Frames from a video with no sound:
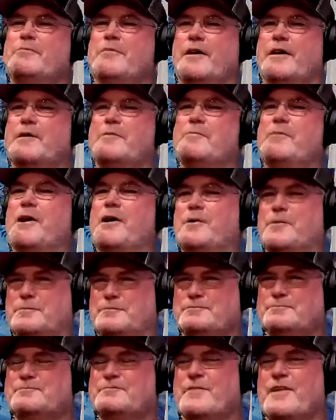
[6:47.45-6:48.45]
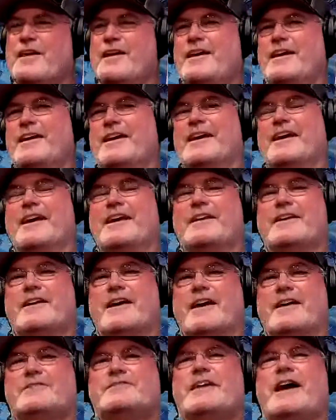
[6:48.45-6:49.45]
on a boat. And
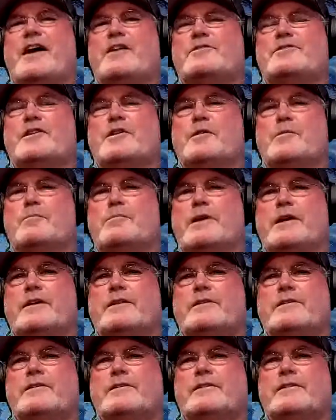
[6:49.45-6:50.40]
it's out there a bit.